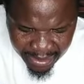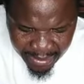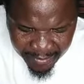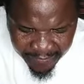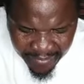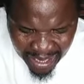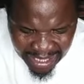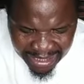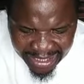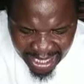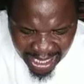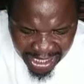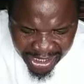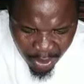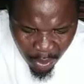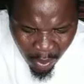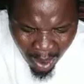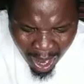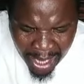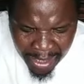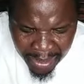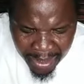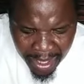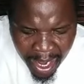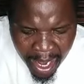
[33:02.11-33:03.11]
verse
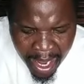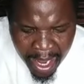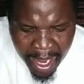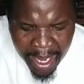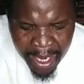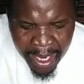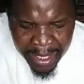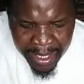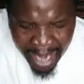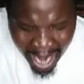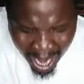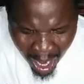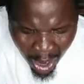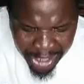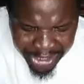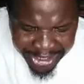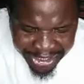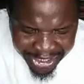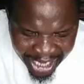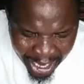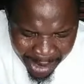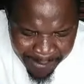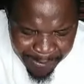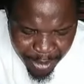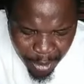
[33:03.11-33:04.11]
31, now
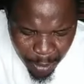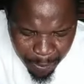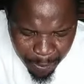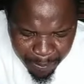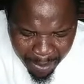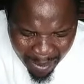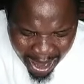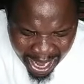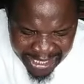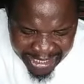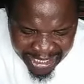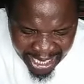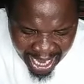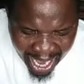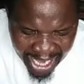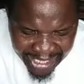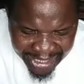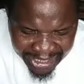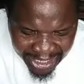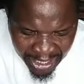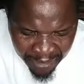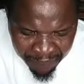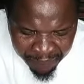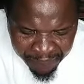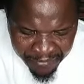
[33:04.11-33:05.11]
it came to pass
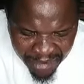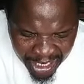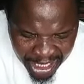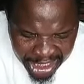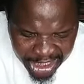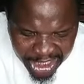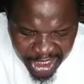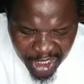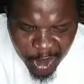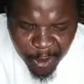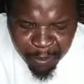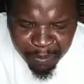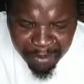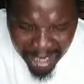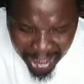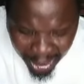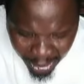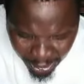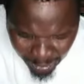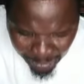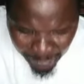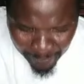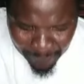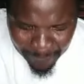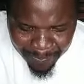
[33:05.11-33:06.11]
as he finished
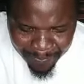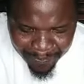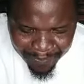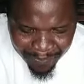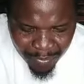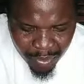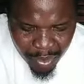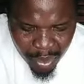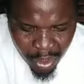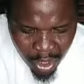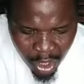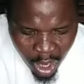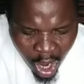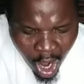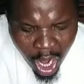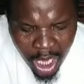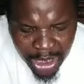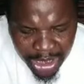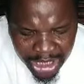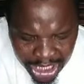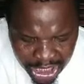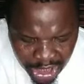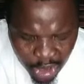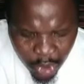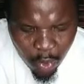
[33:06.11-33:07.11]
speaking
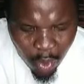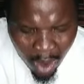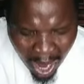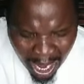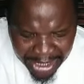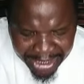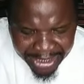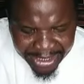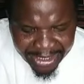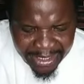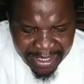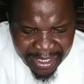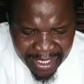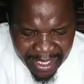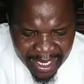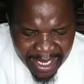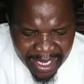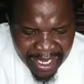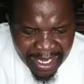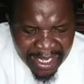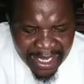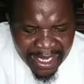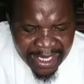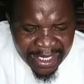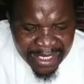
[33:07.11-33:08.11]
all these words,
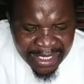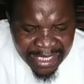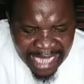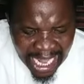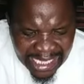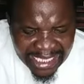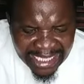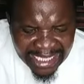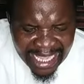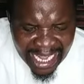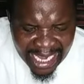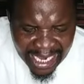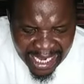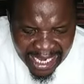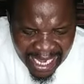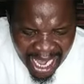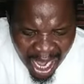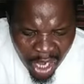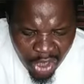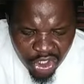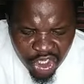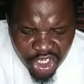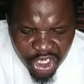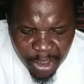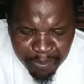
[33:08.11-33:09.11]
that the
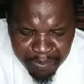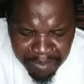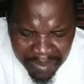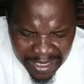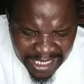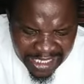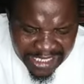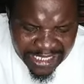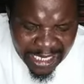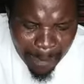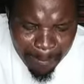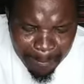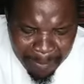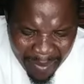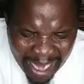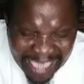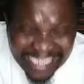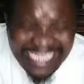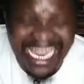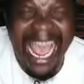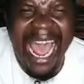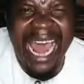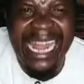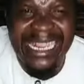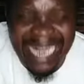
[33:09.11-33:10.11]
ground split
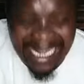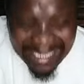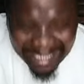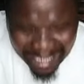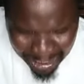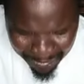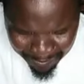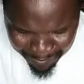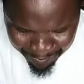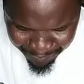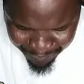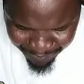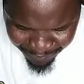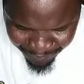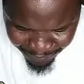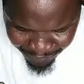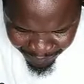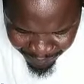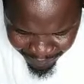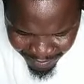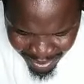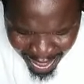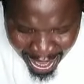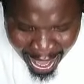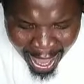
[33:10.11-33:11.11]
apart under them
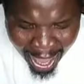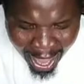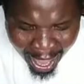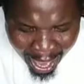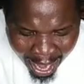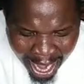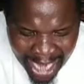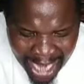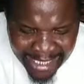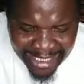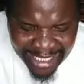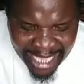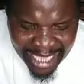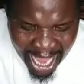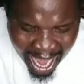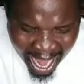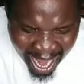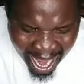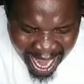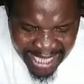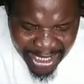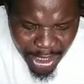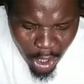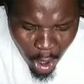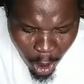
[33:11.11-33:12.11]
and the
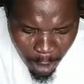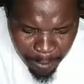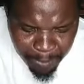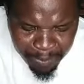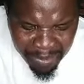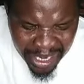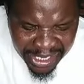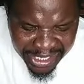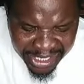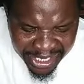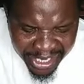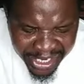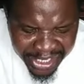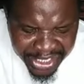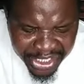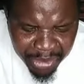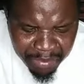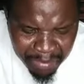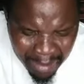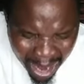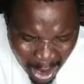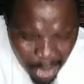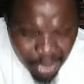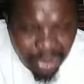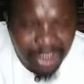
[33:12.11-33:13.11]
earth opened its
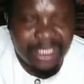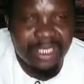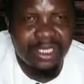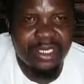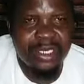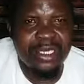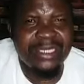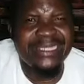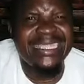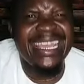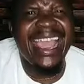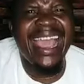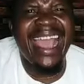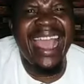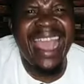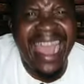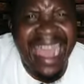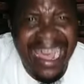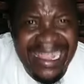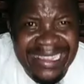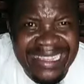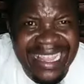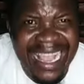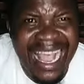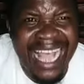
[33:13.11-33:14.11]
mouth. The earth
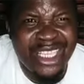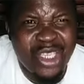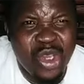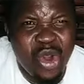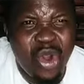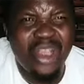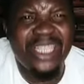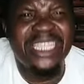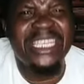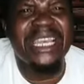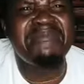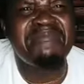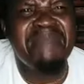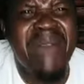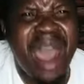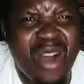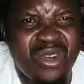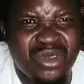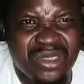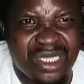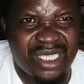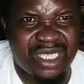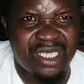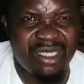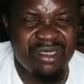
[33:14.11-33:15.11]
hmm. has got a
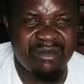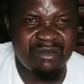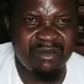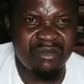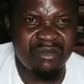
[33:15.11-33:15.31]
mouth.